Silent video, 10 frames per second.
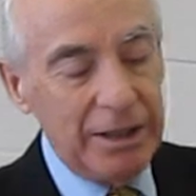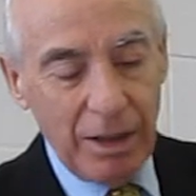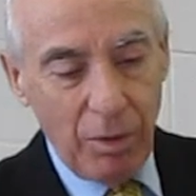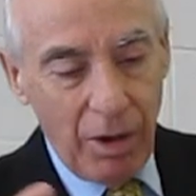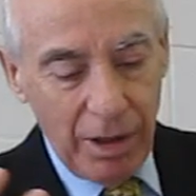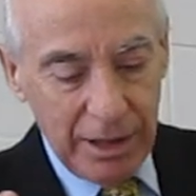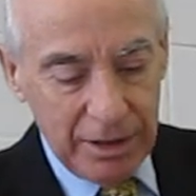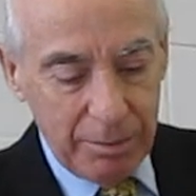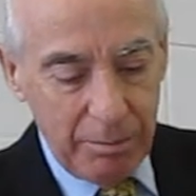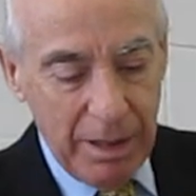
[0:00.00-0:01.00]
say, well,
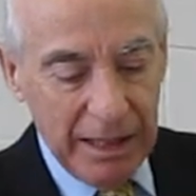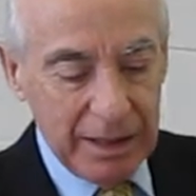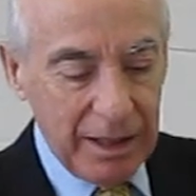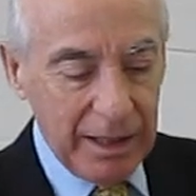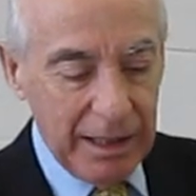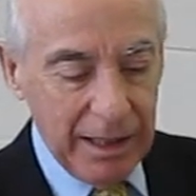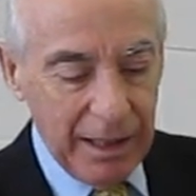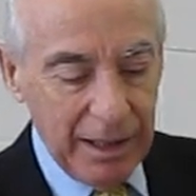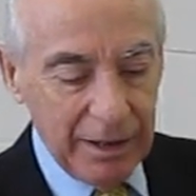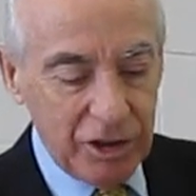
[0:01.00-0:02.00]
it's basically
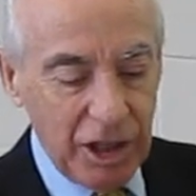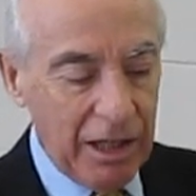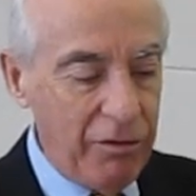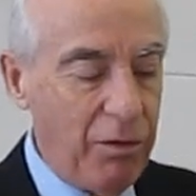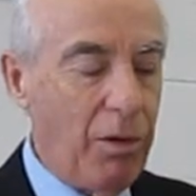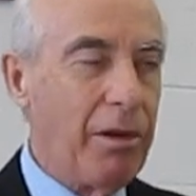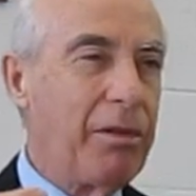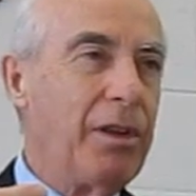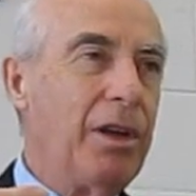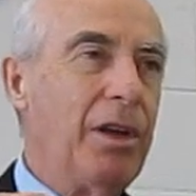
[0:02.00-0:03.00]
uh, setting forth